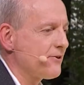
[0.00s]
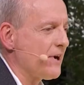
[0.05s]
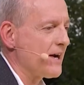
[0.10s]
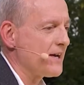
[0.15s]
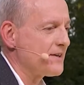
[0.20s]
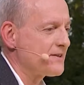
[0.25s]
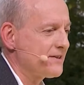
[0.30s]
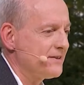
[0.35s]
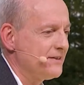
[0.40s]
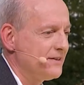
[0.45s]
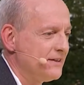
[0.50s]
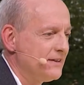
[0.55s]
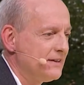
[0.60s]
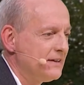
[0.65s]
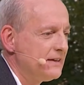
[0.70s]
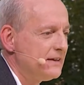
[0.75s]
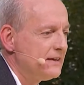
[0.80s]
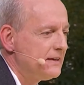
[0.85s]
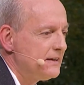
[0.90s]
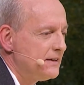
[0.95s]
right,
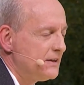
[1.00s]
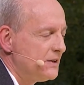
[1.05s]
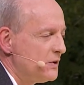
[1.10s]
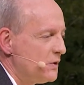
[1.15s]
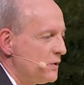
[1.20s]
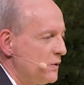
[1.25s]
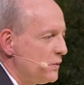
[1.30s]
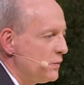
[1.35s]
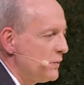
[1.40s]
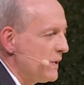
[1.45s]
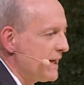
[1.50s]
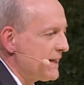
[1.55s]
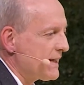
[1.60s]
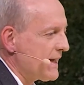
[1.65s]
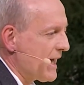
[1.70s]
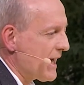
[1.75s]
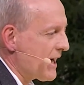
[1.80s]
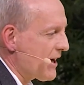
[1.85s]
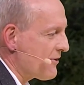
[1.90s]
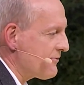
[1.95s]
we're going
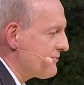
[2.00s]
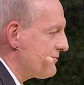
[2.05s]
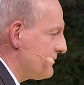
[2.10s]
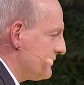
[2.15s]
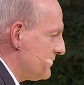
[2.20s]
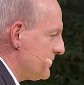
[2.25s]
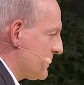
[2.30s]
to have